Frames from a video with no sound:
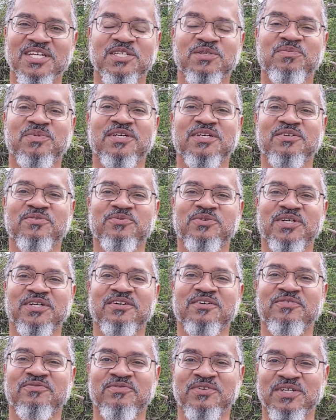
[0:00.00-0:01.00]
speaking of,
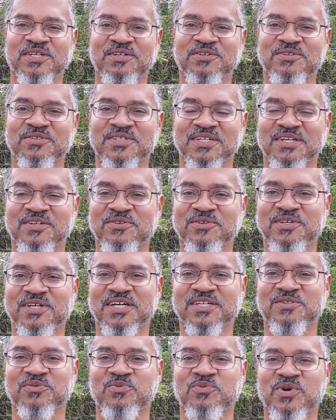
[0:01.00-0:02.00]
videos, I know you
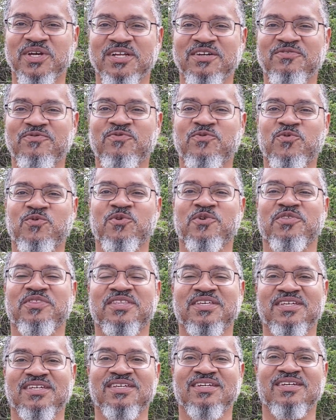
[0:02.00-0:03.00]
guys are waiting for
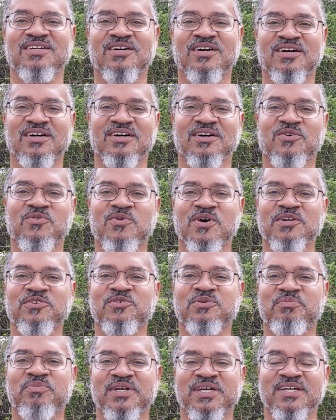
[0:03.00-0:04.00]
the uh,
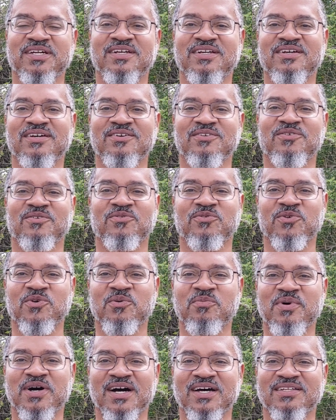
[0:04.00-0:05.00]
quadruped
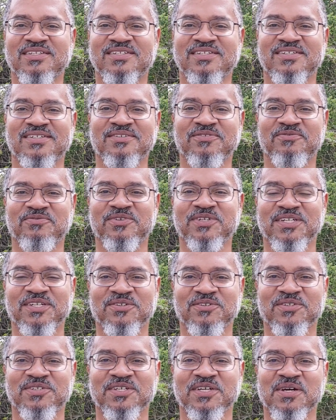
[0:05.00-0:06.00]
robot
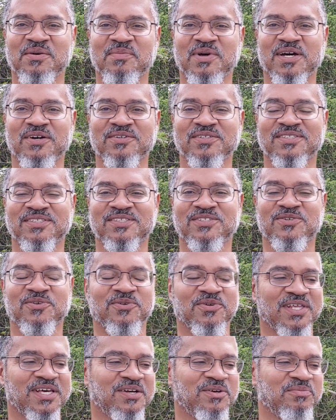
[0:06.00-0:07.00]
video to come out, and
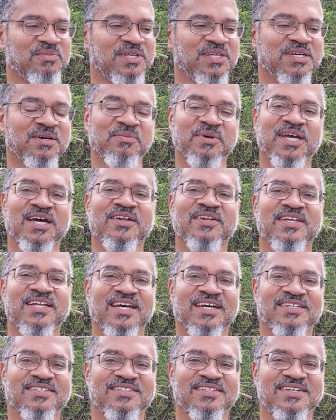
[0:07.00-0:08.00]
so that'll be coming out
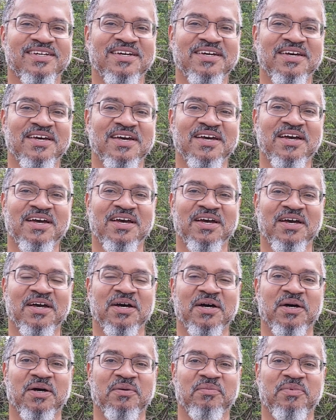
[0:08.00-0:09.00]
next.
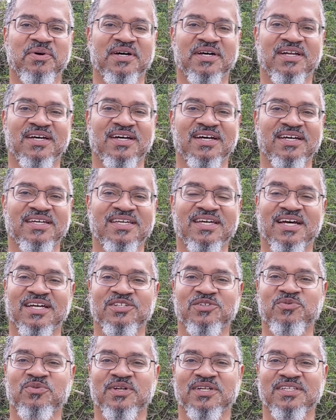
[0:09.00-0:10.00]
But uh, yeah, I
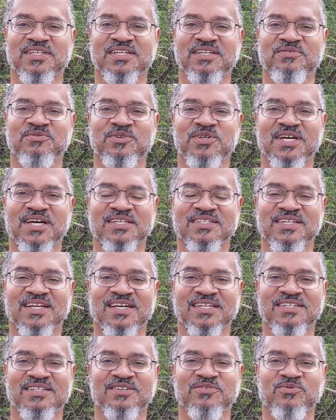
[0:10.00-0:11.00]
just wanted to give you guys an
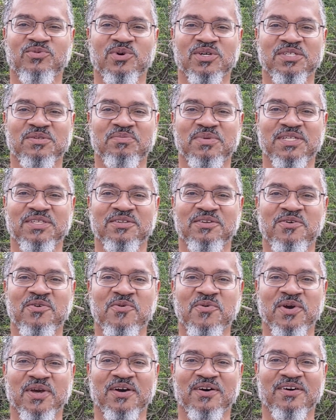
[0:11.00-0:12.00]
idea of what's been
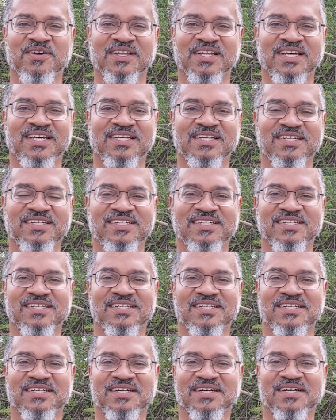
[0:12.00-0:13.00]
going on lately
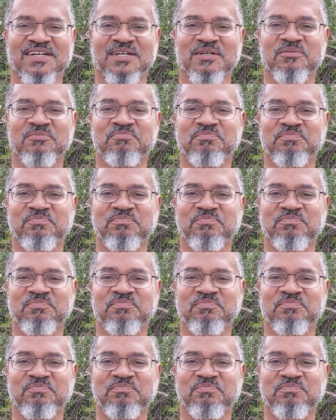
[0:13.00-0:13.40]
and uh,